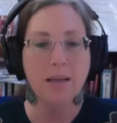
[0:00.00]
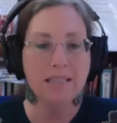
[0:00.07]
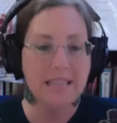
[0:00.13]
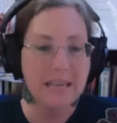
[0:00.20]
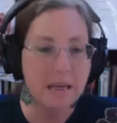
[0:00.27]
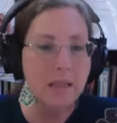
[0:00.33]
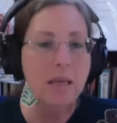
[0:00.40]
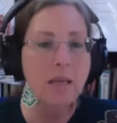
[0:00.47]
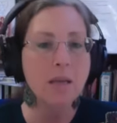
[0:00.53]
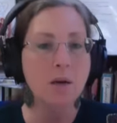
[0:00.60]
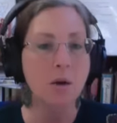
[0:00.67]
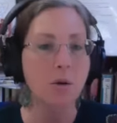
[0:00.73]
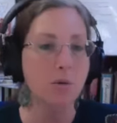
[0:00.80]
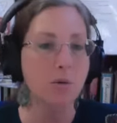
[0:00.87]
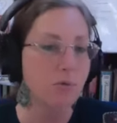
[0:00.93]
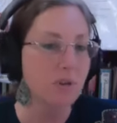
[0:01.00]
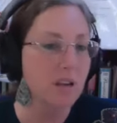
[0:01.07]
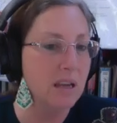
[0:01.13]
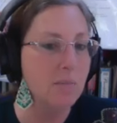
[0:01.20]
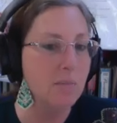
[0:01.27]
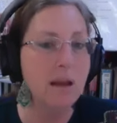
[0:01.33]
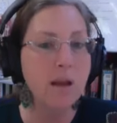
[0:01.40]
ideally,
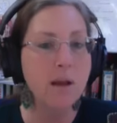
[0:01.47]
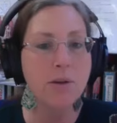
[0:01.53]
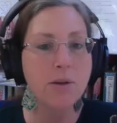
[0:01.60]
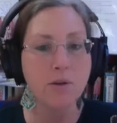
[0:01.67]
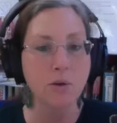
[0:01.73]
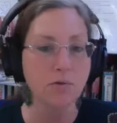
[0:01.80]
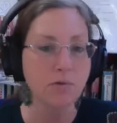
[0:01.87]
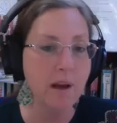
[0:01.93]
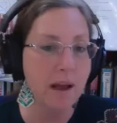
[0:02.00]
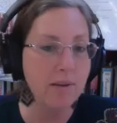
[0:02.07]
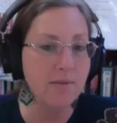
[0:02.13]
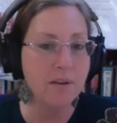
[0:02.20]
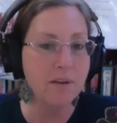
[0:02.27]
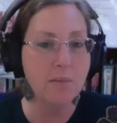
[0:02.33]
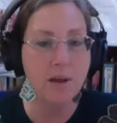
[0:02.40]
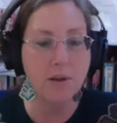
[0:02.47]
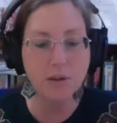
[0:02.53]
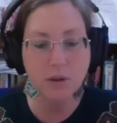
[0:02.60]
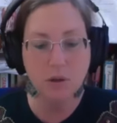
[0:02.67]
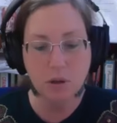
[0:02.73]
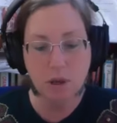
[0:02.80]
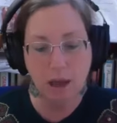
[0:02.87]
3 emails or 5 emails.
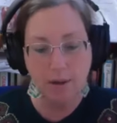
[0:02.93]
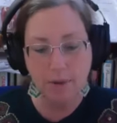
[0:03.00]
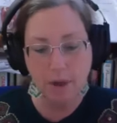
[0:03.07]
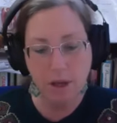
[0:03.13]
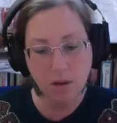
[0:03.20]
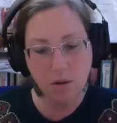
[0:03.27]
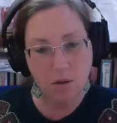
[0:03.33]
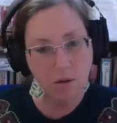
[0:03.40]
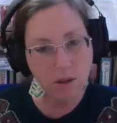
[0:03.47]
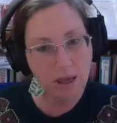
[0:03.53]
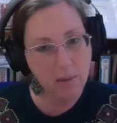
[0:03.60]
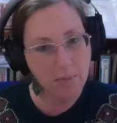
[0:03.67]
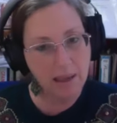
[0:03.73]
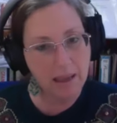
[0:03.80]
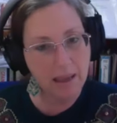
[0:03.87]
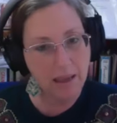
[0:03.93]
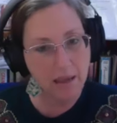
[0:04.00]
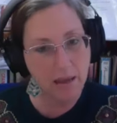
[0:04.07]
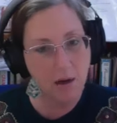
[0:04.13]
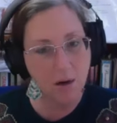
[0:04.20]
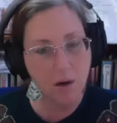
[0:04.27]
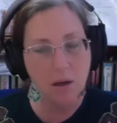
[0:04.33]
You have like a little campaign.
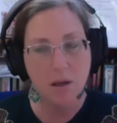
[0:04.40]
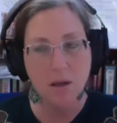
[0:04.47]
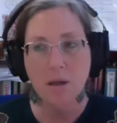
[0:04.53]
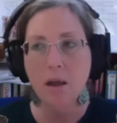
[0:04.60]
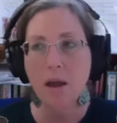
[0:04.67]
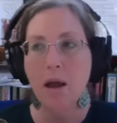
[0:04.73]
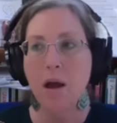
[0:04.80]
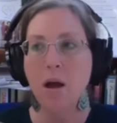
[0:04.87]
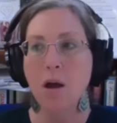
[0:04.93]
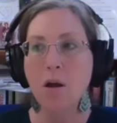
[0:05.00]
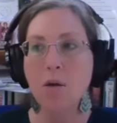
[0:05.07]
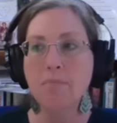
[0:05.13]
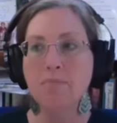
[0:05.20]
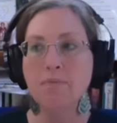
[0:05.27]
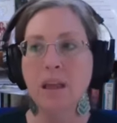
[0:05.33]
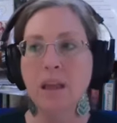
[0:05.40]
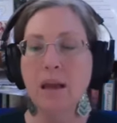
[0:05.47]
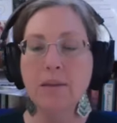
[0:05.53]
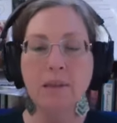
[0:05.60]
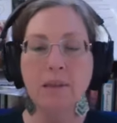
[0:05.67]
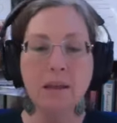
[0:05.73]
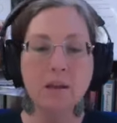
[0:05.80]
And
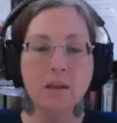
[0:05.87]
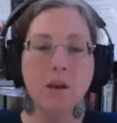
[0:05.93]
then